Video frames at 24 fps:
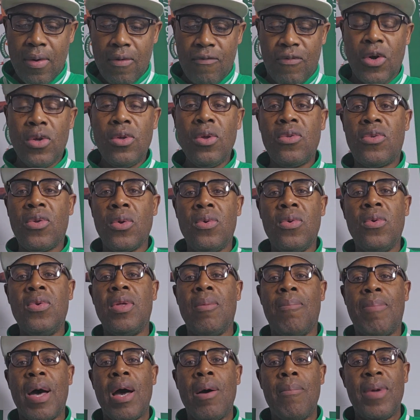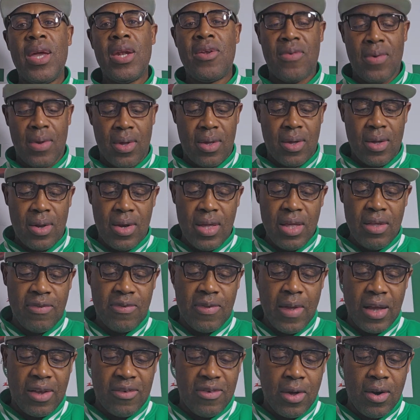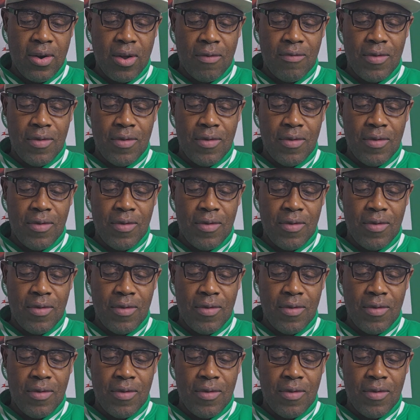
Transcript: for you to do the biometric, this section